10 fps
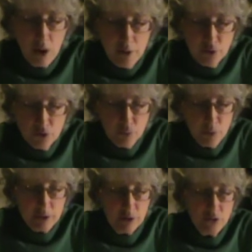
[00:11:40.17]
honors and
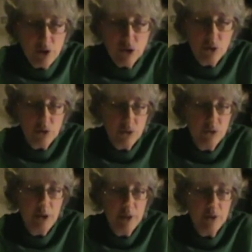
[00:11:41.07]

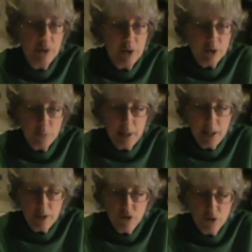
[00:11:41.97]
recognitions as the next
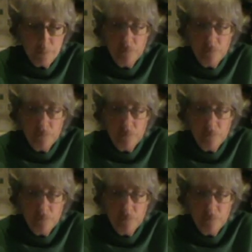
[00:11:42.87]
page.